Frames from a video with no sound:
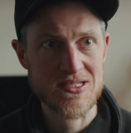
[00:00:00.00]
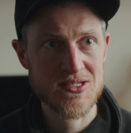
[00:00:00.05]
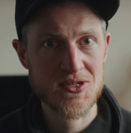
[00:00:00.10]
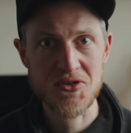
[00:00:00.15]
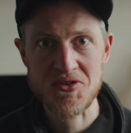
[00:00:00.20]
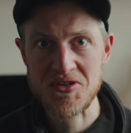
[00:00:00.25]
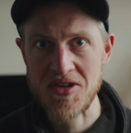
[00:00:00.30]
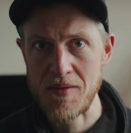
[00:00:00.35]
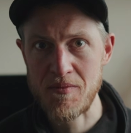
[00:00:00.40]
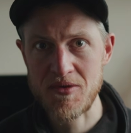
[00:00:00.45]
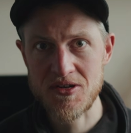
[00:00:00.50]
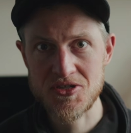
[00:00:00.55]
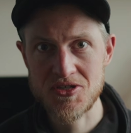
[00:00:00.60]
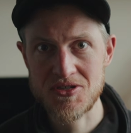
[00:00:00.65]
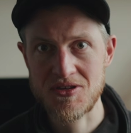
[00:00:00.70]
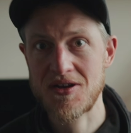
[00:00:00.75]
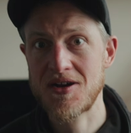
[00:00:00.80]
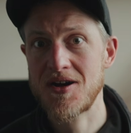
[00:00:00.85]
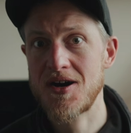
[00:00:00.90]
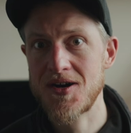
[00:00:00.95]
could damage
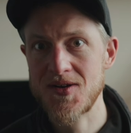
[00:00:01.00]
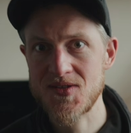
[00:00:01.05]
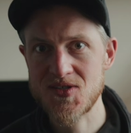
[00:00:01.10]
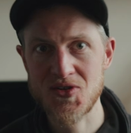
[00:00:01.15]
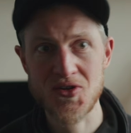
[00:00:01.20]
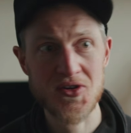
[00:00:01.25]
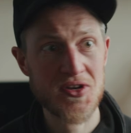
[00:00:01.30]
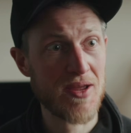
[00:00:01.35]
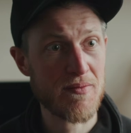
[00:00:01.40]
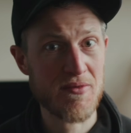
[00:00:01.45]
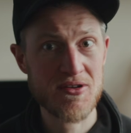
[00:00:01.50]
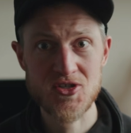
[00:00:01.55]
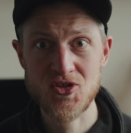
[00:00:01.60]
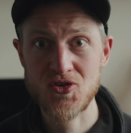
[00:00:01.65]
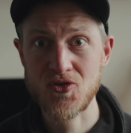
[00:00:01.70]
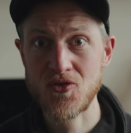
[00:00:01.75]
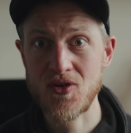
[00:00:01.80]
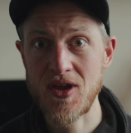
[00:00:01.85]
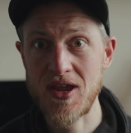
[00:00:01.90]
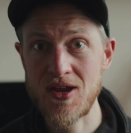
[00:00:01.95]
the cards, could damage
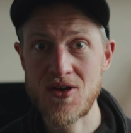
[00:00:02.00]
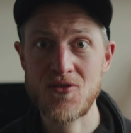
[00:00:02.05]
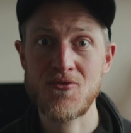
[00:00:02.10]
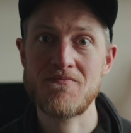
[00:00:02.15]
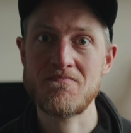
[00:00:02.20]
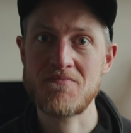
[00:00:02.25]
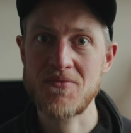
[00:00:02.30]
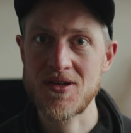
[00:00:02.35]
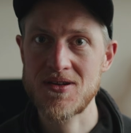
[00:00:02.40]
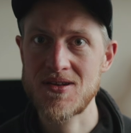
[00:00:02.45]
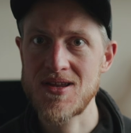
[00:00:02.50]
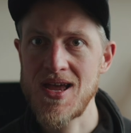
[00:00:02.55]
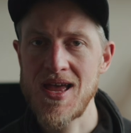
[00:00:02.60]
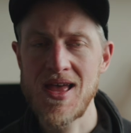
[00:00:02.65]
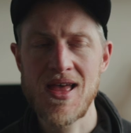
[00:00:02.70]
your equipment.